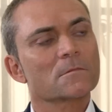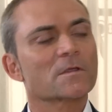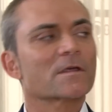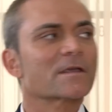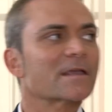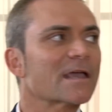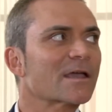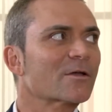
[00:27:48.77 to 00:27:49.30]
So
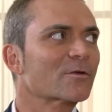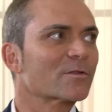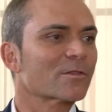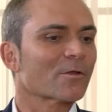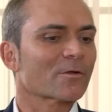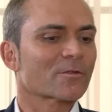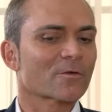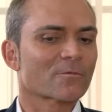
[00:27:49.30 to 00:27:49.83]
again, because
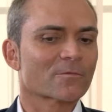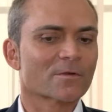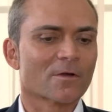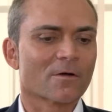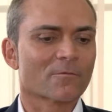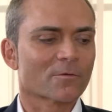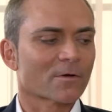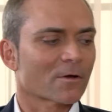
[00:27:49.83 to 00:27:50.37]
lots of, you
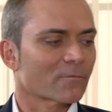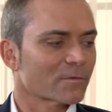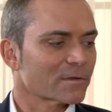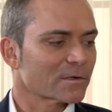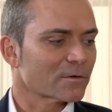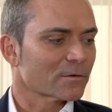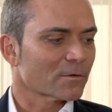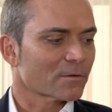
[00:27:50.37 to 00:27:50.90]
know, I've
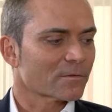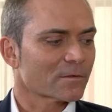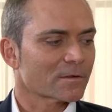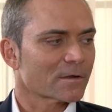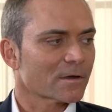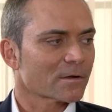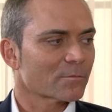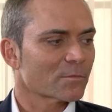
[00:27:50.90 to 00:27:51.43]
obviously got lots of
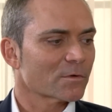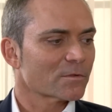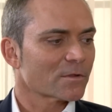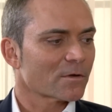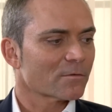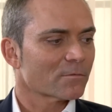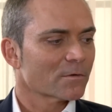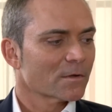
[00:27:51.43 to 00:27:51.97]
young
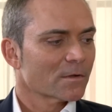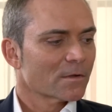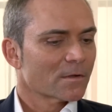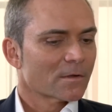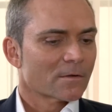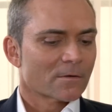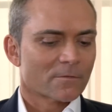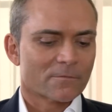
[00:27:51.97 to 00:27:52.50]
muso
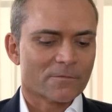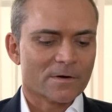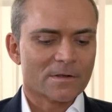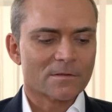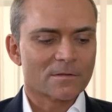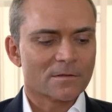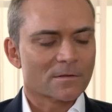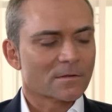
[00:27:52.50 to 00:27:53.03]
mm-hmm.
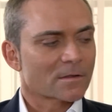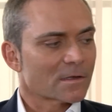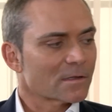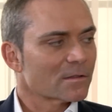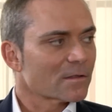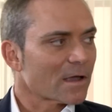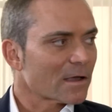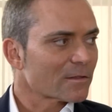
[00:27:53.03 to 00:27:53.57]
friends and
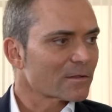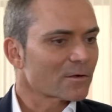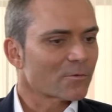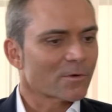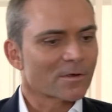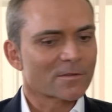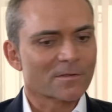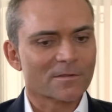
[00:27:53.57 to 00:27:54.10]
kids asking
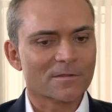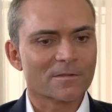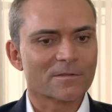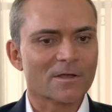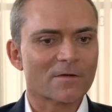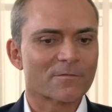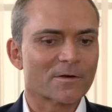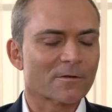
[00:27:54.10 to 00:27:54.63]
questions and
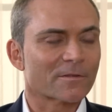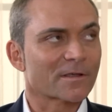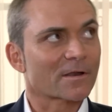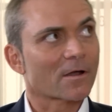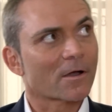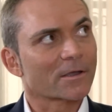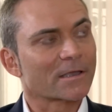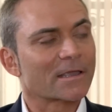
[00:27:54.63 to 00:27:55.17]
stuff, and I think,
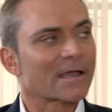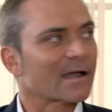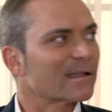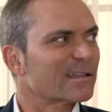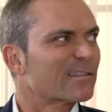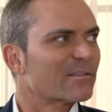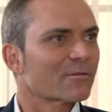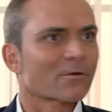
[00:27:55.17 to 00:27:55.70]
oh, you can't,
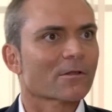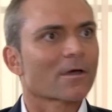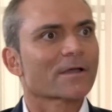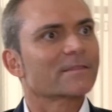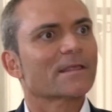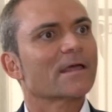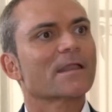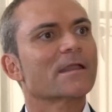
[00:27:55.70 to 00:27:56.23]
it's not
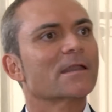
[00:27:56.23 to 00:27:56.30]
like that